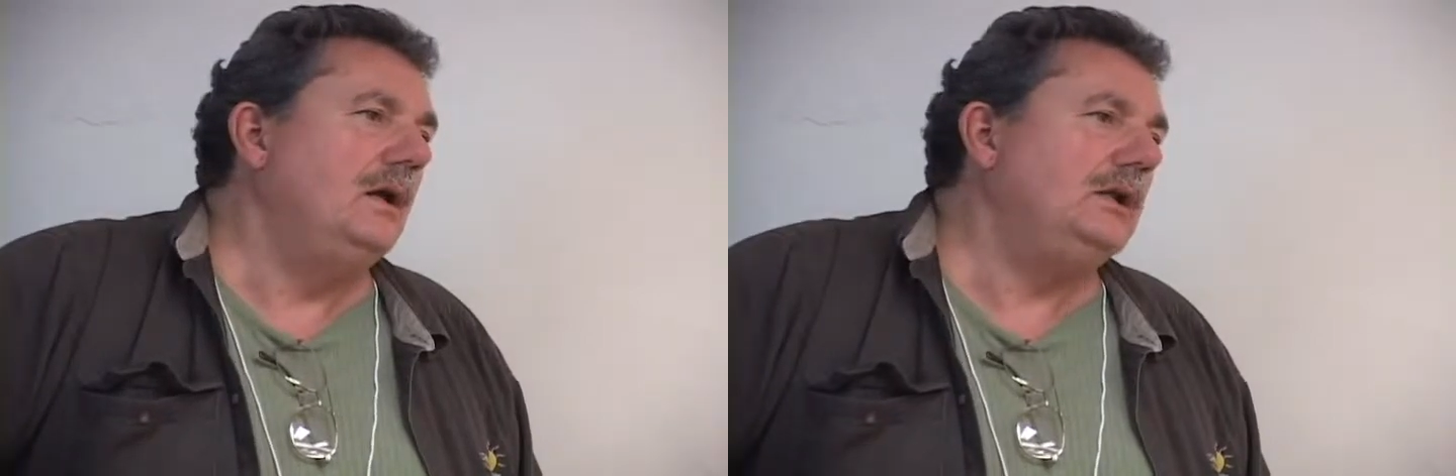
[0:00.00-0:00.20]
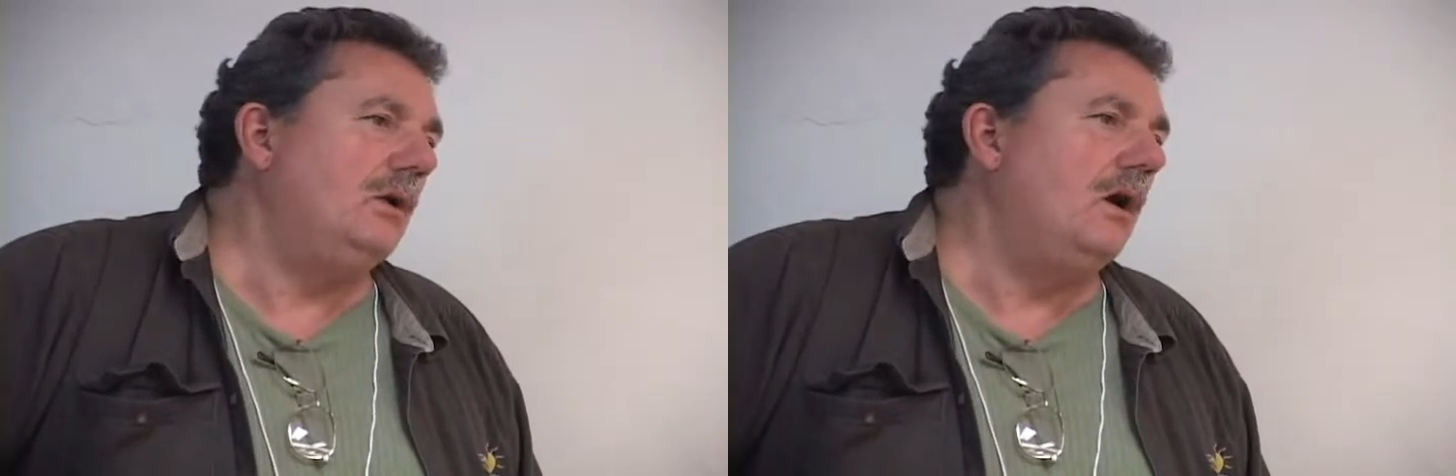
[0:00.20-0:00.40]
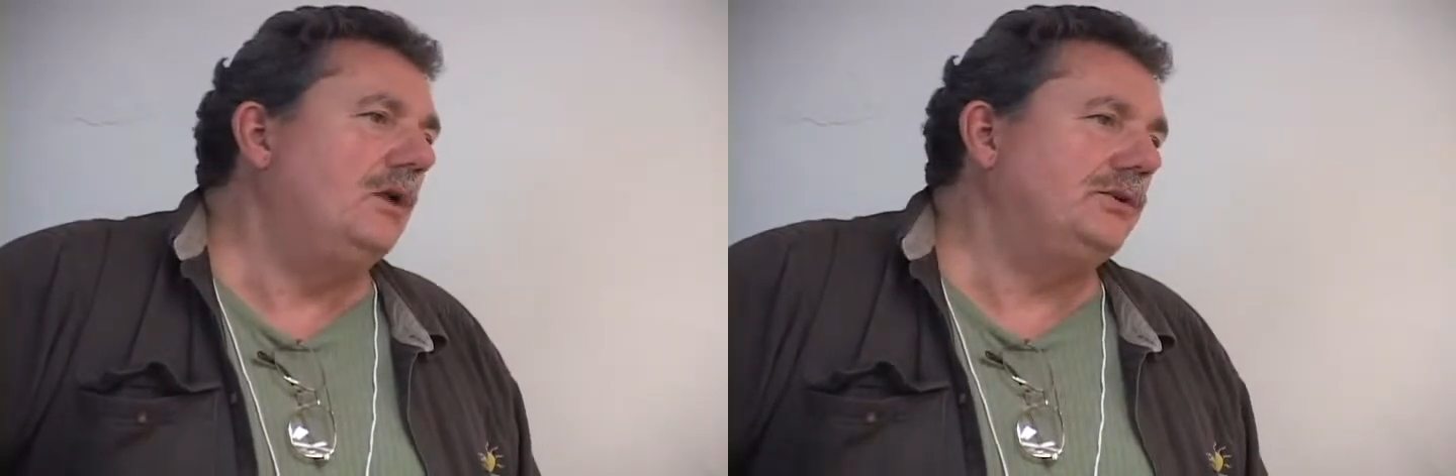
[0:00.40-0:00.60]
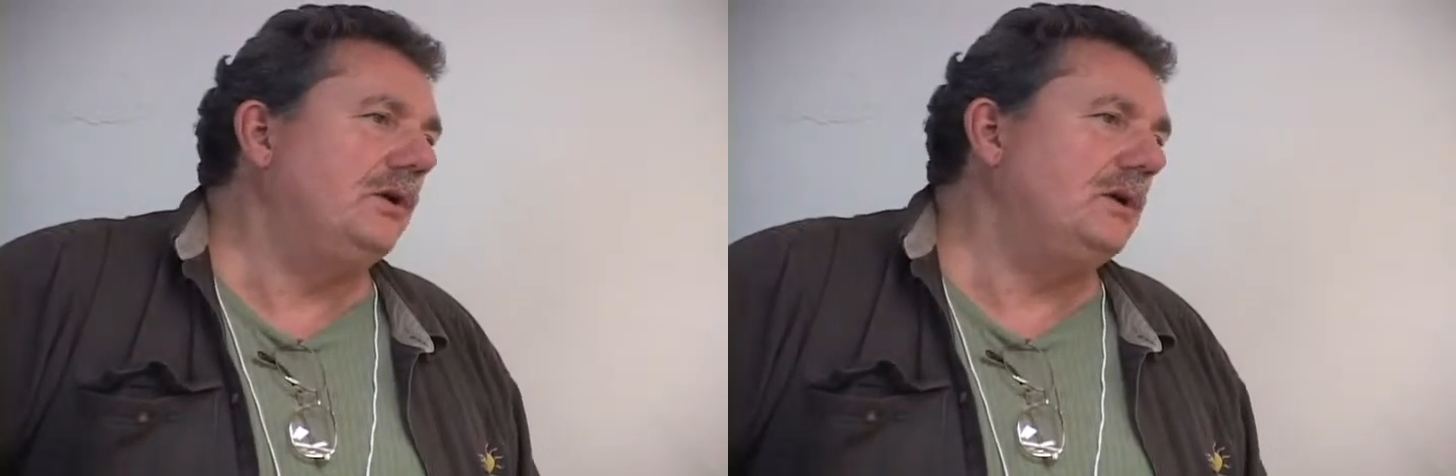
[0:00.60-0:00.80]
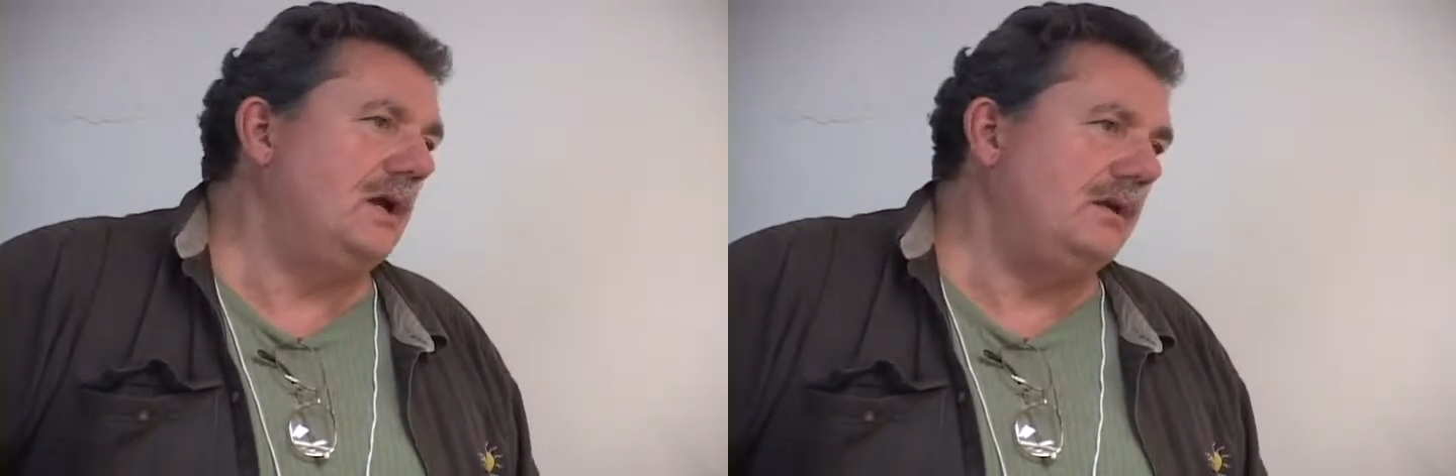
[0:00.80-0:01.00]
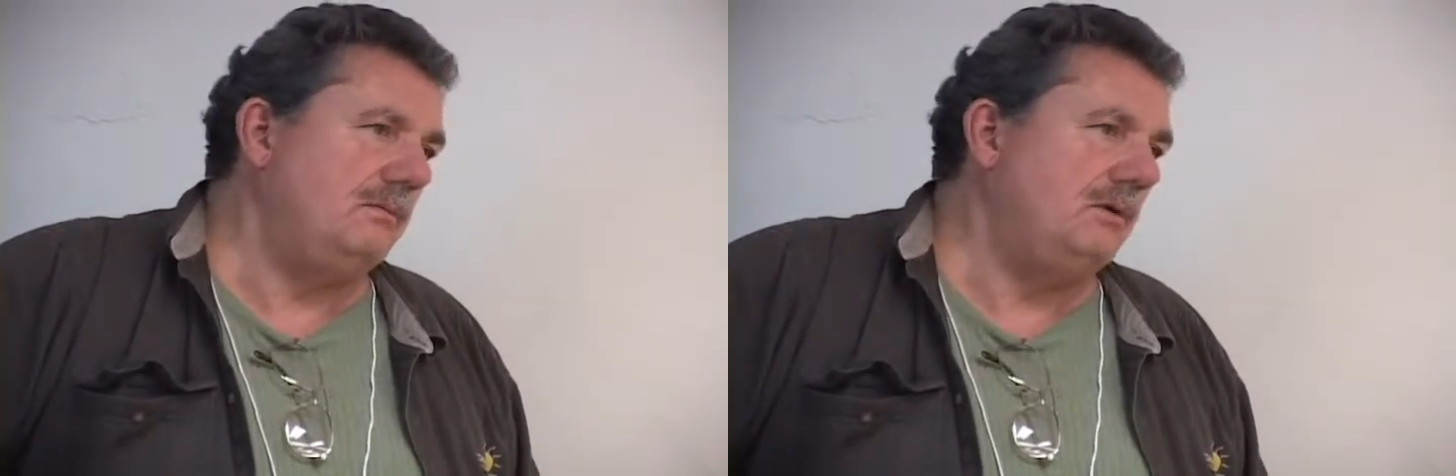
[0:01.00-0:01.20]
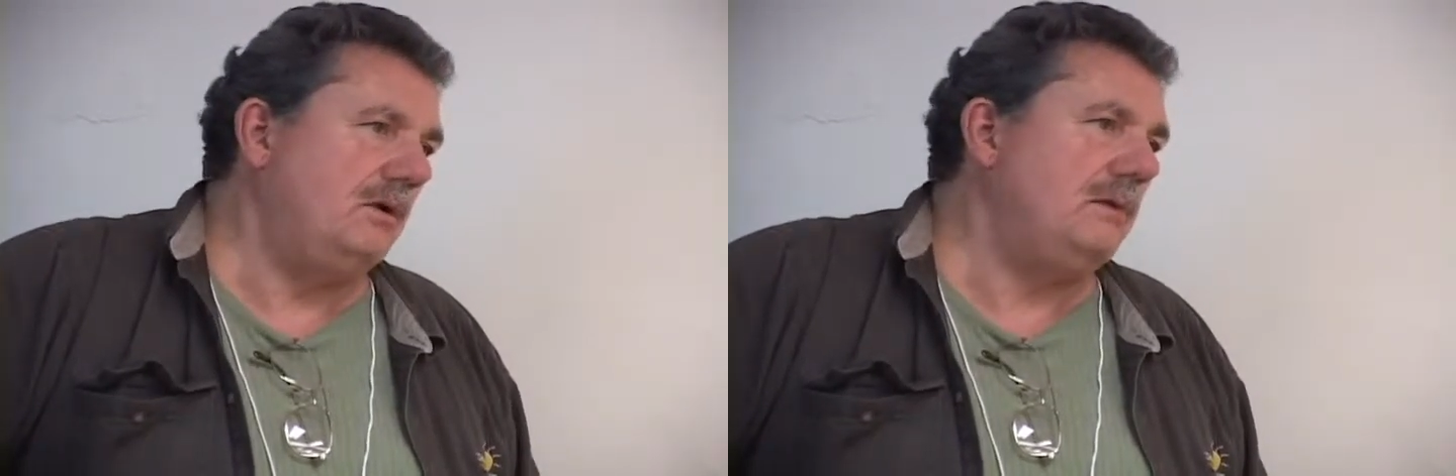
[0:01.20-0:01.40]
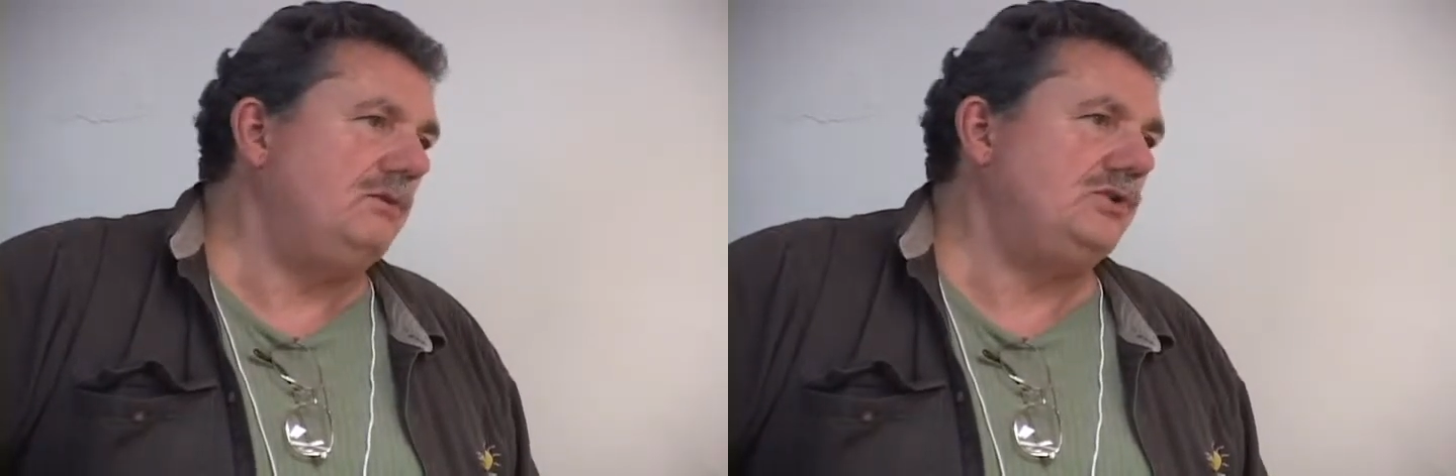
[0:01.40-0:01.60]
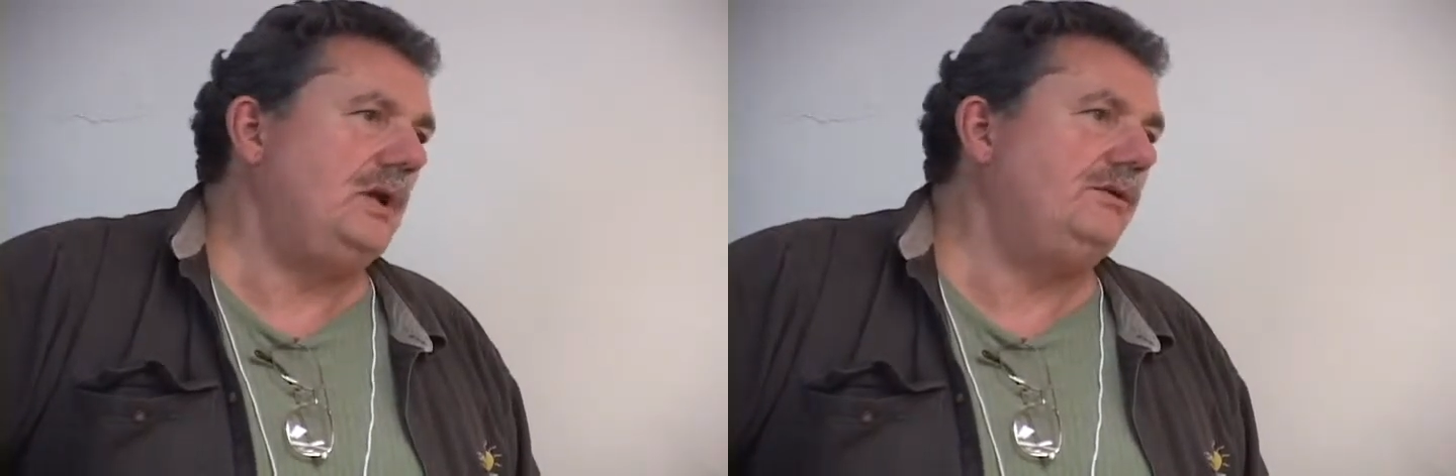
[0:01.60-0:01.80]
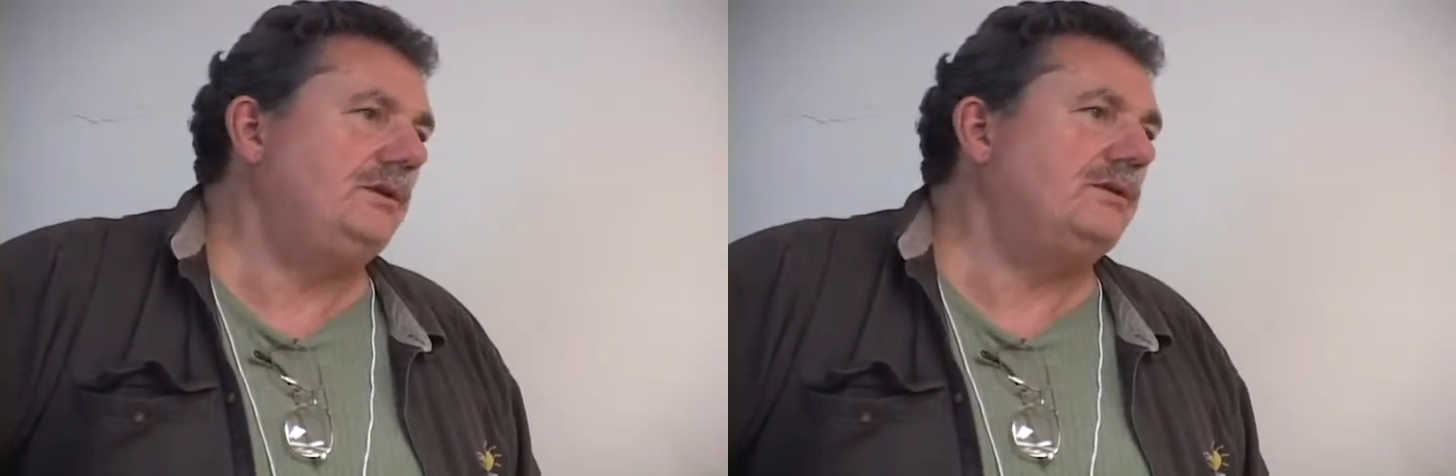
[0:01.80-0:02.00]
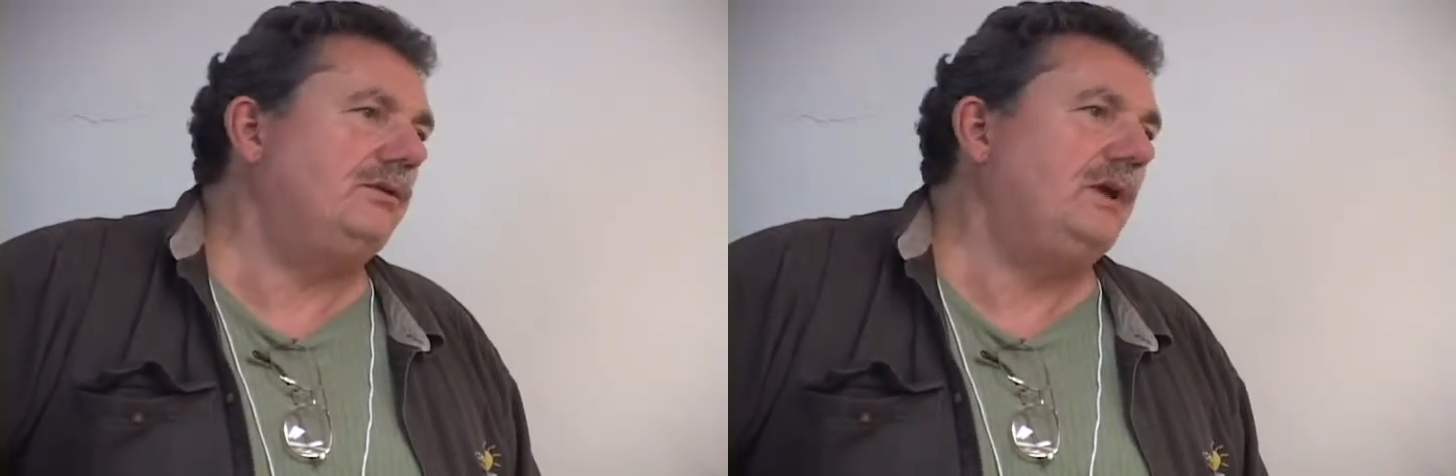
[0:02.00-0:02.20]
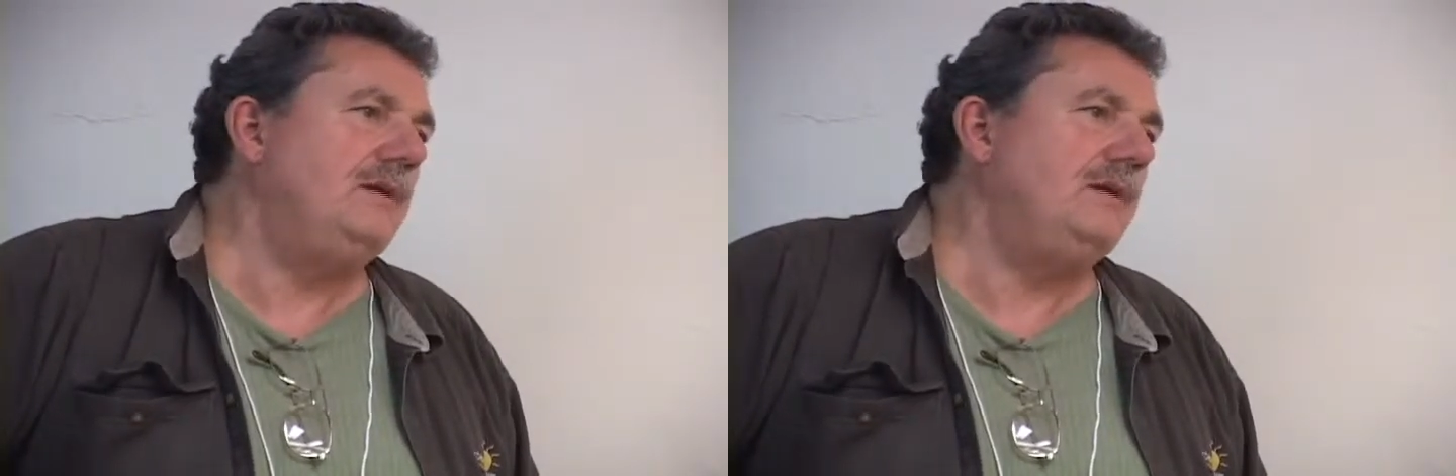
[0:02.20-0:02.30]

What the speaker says: and they were all turning on their milking machines at the